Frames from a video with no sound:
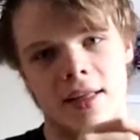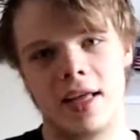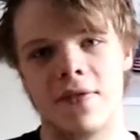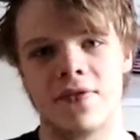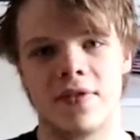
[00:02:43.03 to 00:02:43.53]

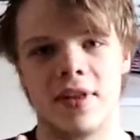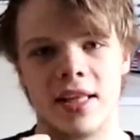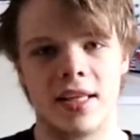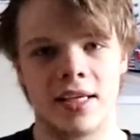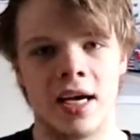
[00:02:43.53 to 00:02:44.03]

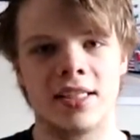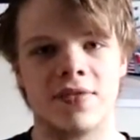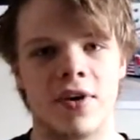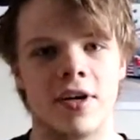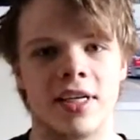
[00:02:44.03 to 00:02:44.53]
because
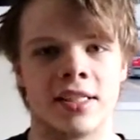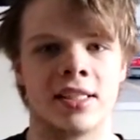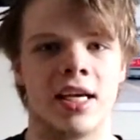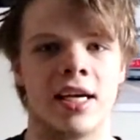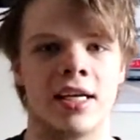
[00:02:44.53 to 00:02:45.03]
of all this
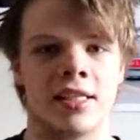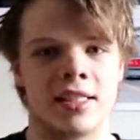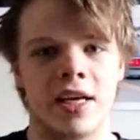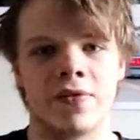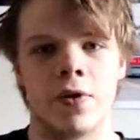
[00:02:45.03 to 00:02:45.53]

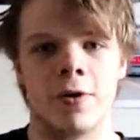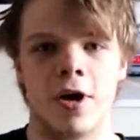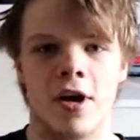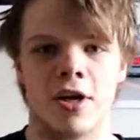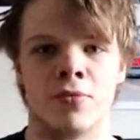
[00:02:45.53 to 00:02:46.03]
stuff going
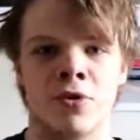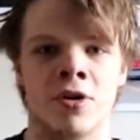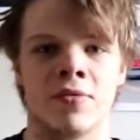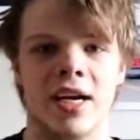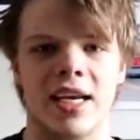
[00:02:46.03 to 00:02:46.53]
on in the
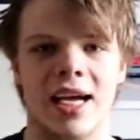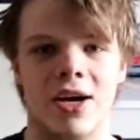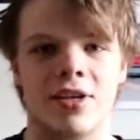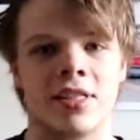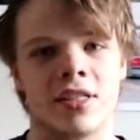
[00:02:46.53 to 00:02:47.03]
world right
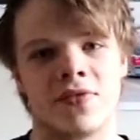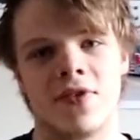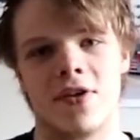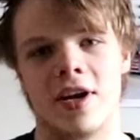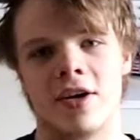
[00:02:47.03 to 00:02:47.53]
now, this has
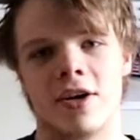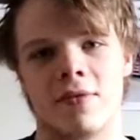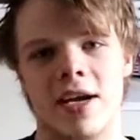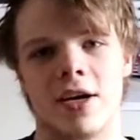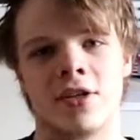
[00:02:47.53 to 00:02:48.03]
flown under the
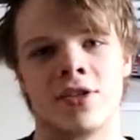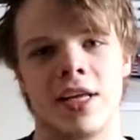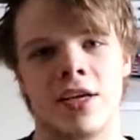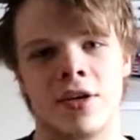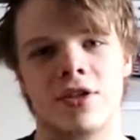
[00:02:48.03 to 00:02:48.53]
radar, so
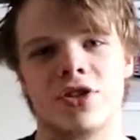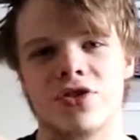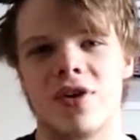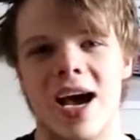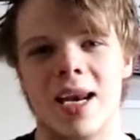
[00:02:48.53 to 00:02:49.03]
they could
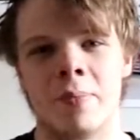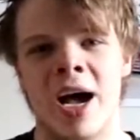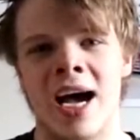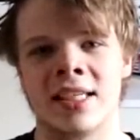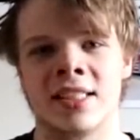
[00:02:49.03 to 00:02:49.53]
try to
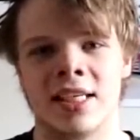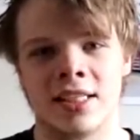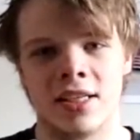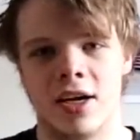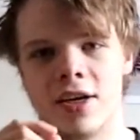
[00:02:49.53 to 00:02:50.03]
pass
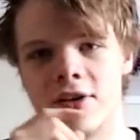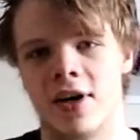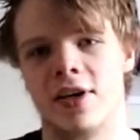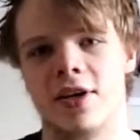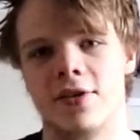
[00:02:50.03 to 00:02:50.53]
this under
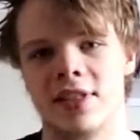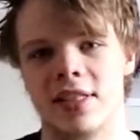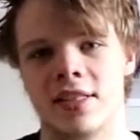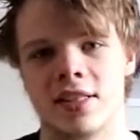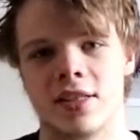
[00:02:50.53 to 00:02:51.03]
our
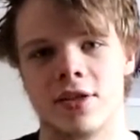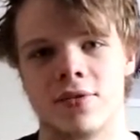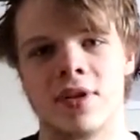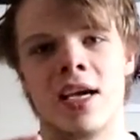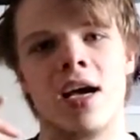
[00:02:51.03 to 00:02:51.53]
noses. So